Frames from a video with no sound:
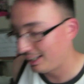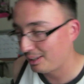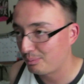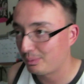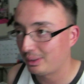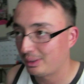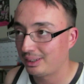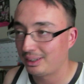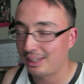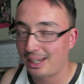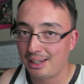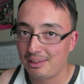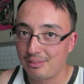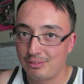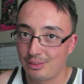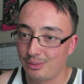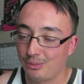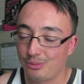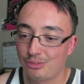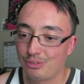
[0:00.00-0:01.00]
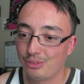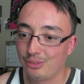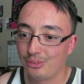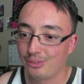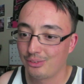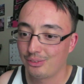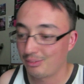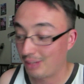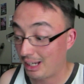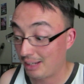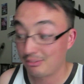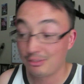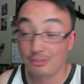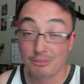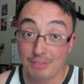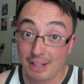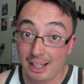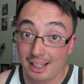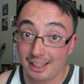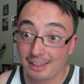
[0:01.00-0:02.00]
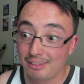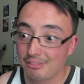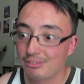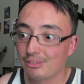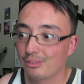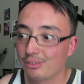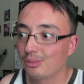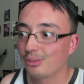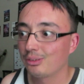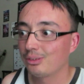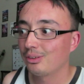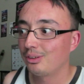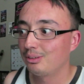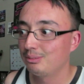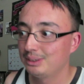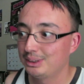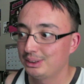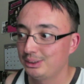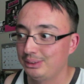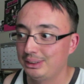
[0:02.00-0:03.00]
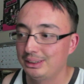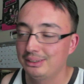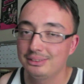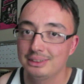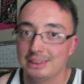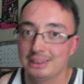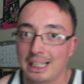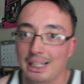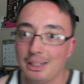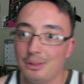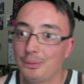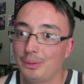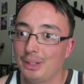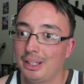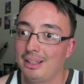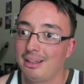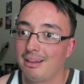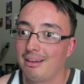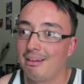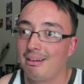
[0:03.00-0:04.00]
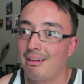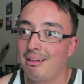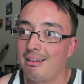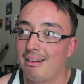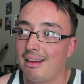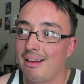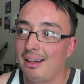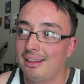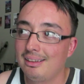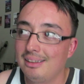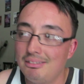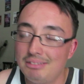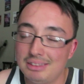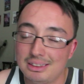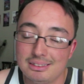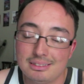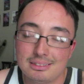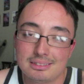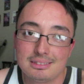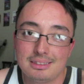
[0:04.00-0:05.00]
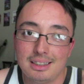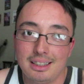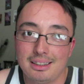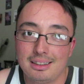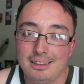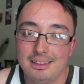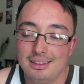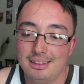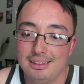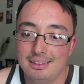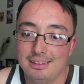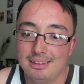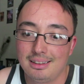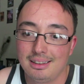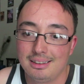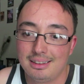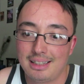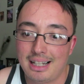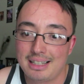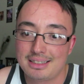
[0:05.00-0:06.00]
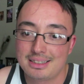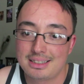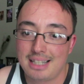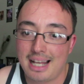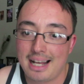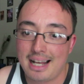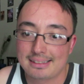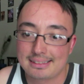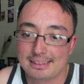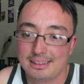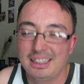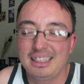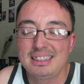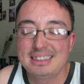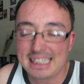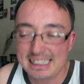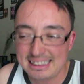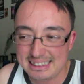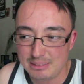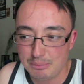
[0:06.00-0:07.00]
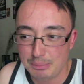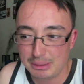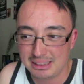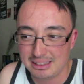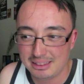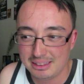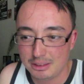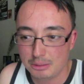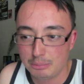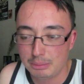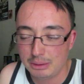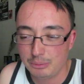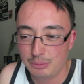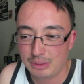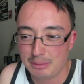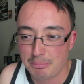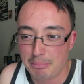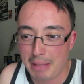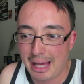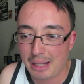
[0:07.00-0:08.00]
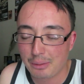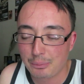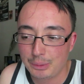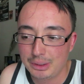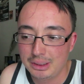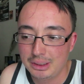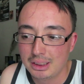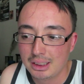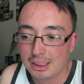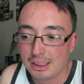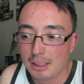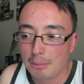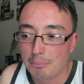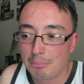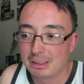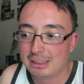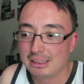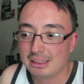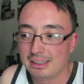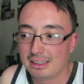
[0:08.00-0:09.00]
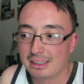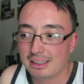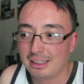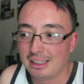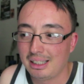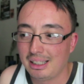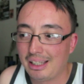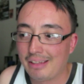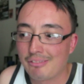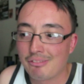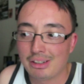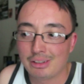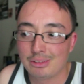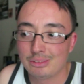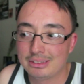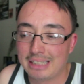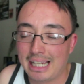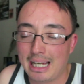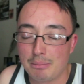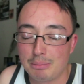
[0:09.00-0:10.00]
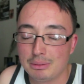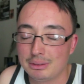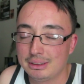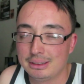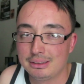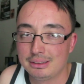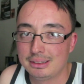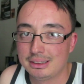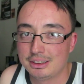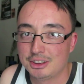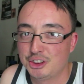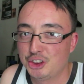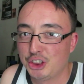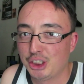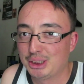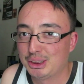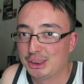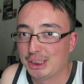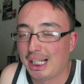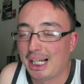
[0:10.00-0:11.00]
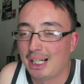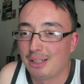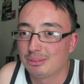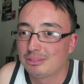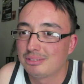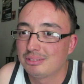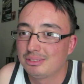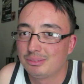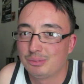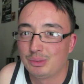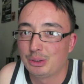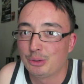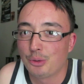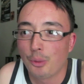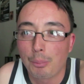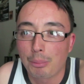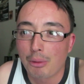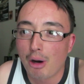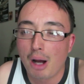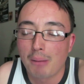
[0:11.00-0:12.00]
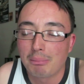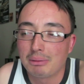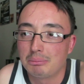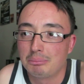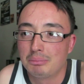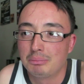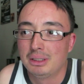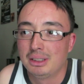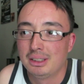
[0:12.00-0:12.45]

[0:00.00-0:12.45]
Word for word: had my iPhone 5 for almost 2 years now, and I love it. And it hasn't acted. It's acted up a little bit with the battery, but then if I go to Apple, they'll just change it out with no problem.